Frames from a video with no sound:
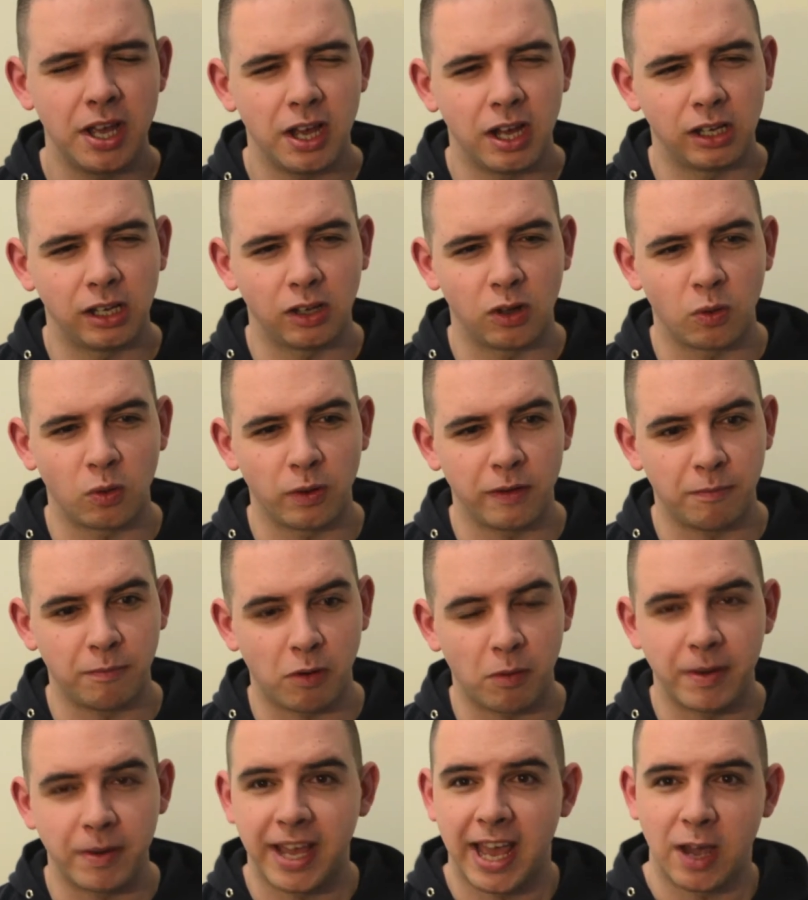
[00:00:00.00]
along with
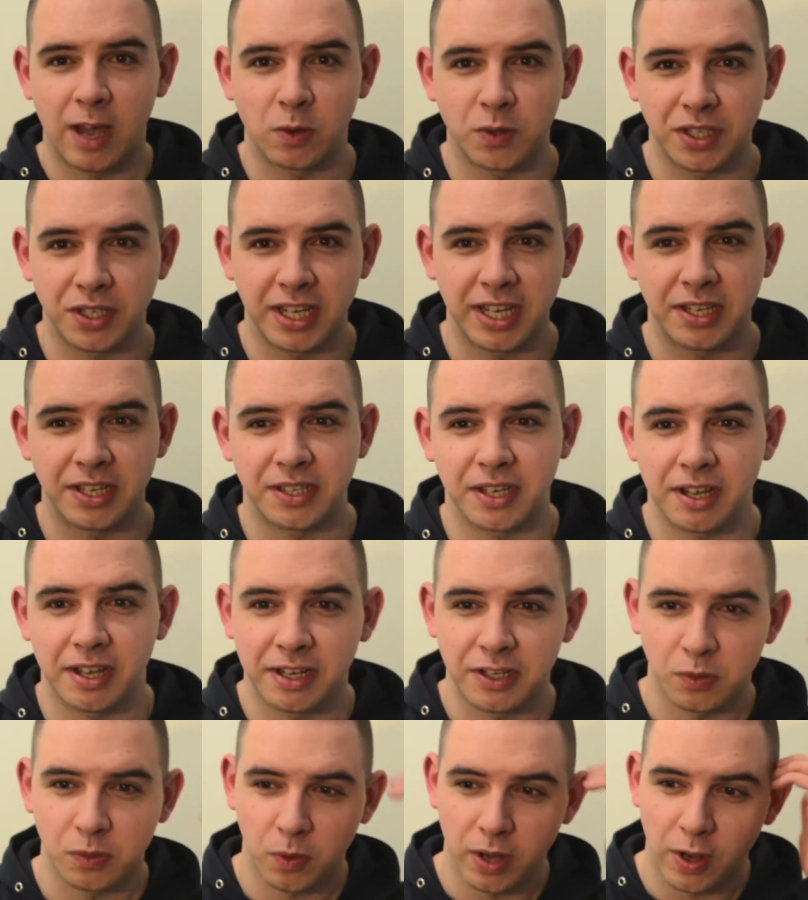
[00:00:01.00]
probably Hail Caesar
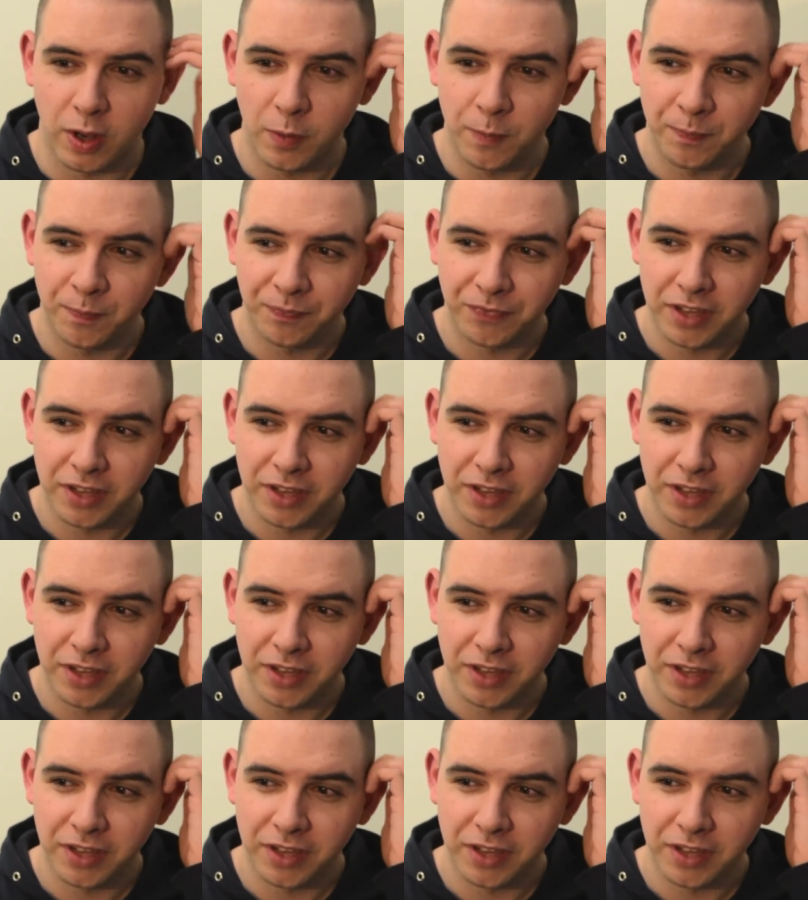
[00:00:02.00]
as well.